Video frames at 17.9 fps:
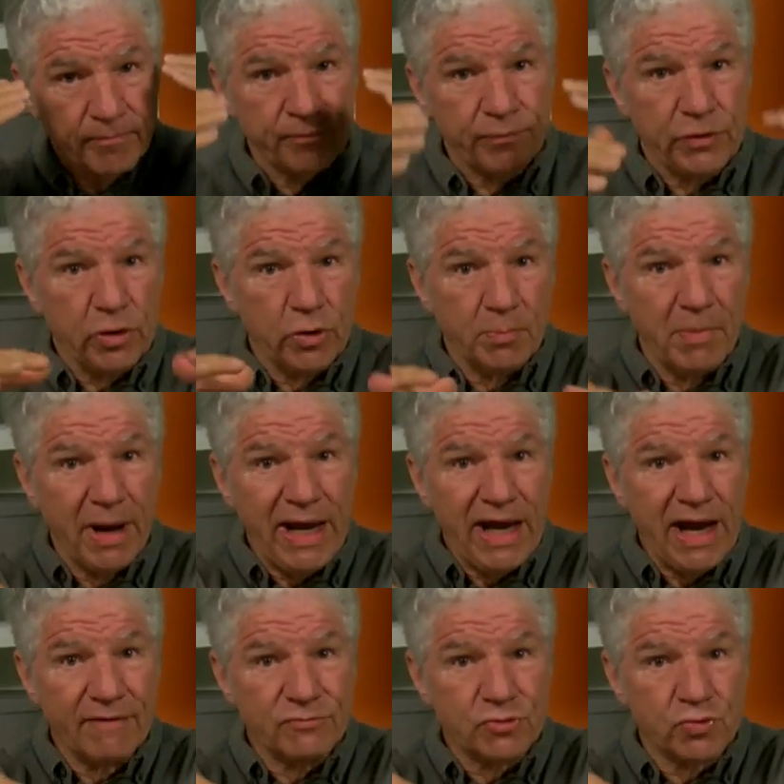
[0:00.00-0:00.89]
You may
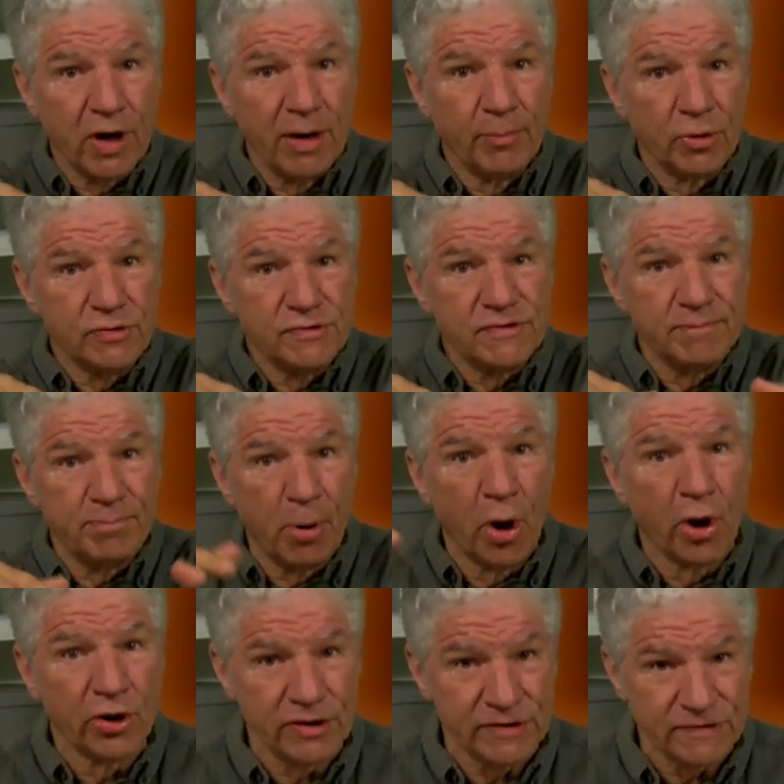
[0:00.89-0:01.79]
have tremors of
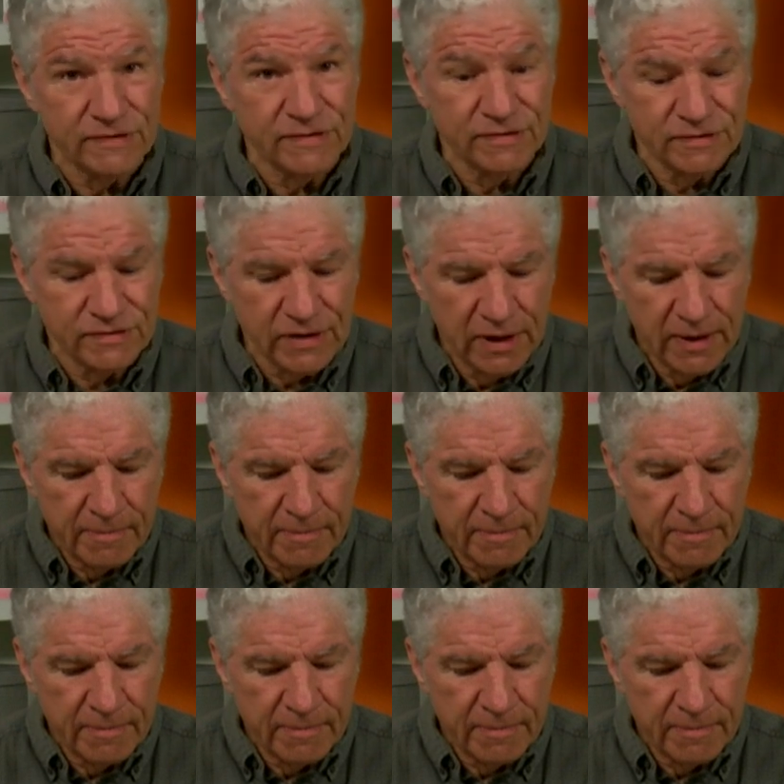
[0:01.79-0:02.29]
Parkinson's.